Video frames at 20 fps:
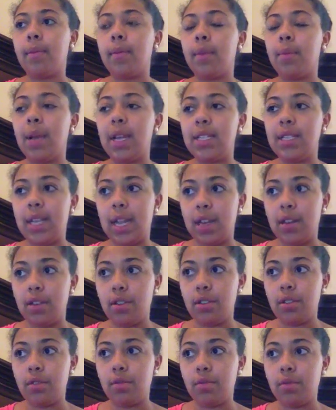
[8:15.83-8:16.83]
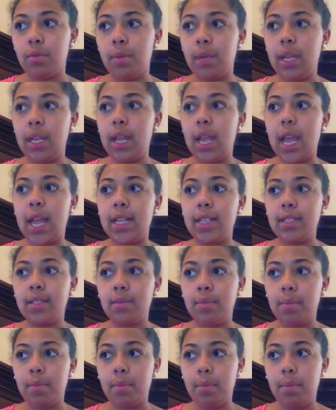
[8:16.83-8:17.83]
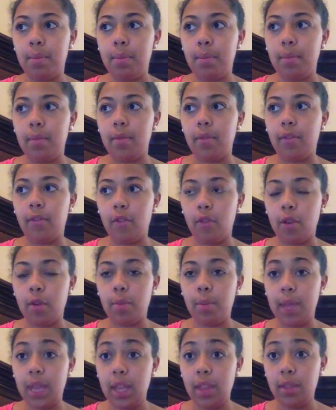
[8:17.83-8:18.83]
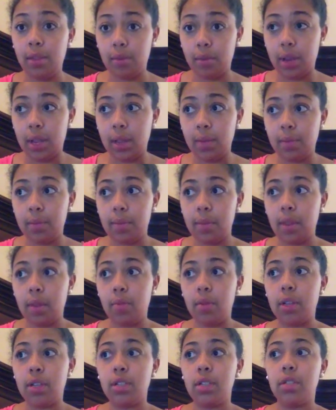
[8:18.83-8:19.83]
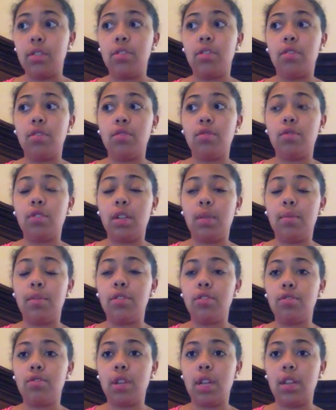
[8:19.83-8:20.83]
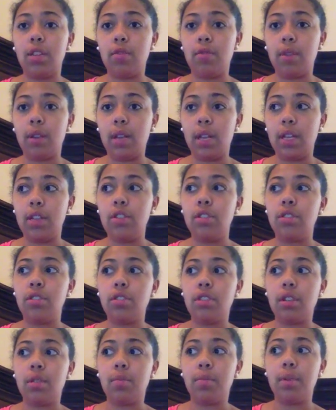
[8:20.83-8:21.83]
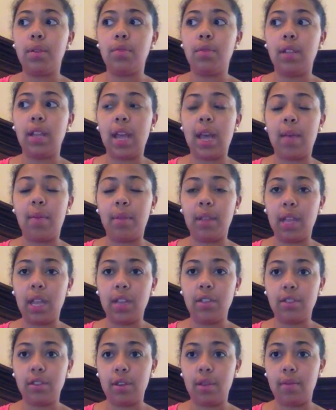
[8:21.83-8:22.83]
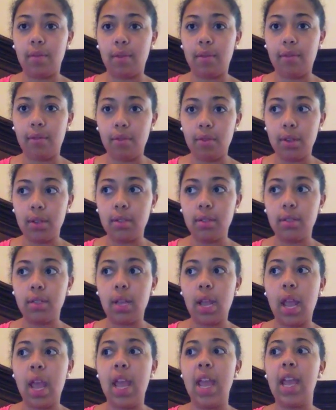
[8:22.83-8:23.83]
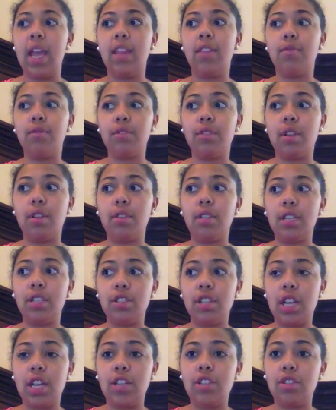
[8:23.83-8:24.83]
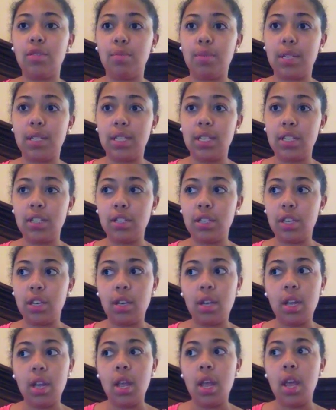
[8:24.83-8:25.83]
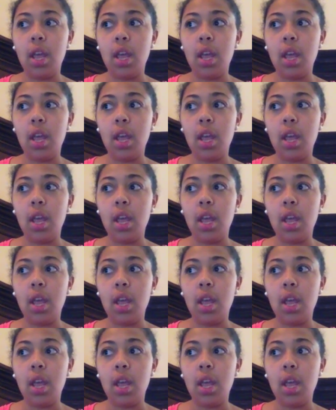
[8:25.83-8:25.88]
My standards would be S4P3, which is students will demonstrate the relationship between the application of a force and the resulting change in position